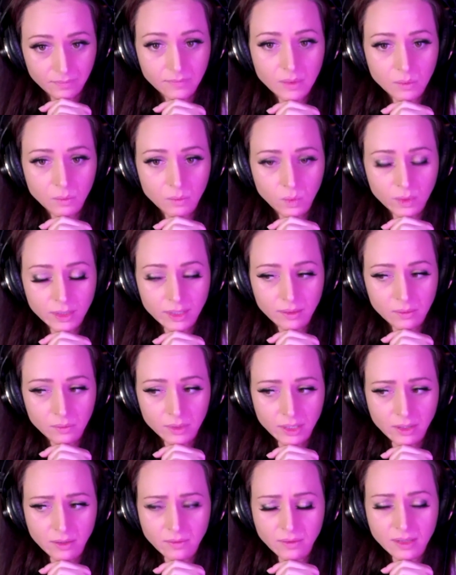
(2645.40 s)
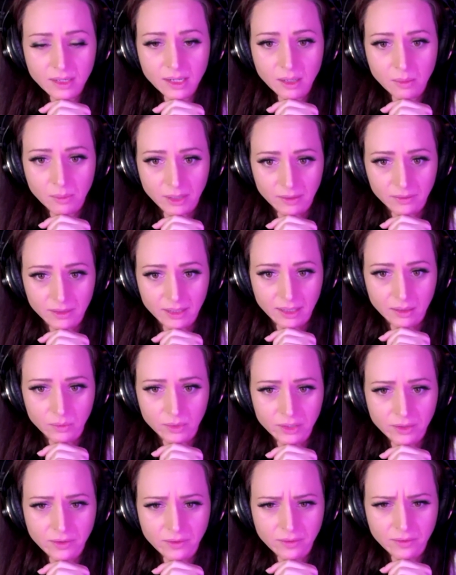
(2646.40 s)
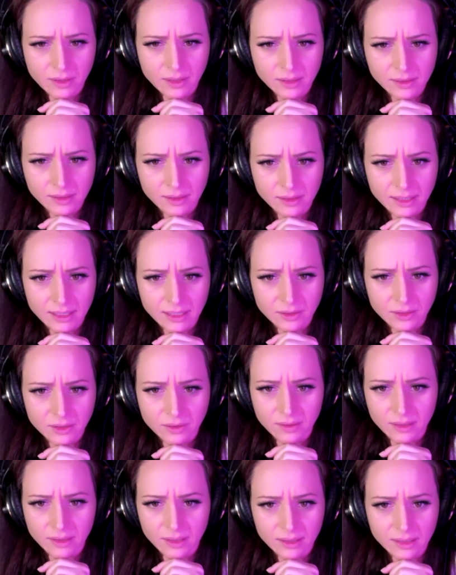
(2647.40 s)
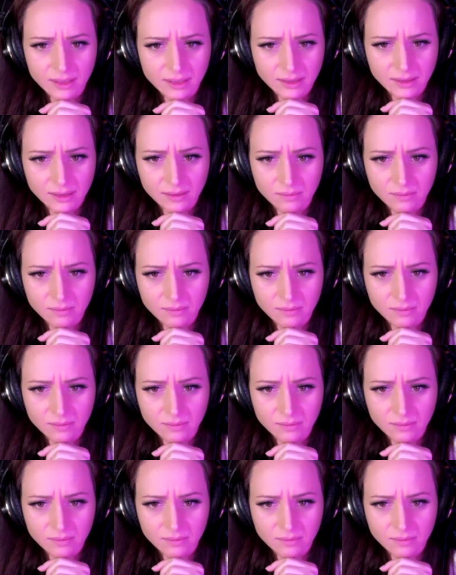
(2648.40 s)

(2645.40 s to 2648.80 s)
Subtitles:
What do you think about that? What are your thoughts on that? Do you think that's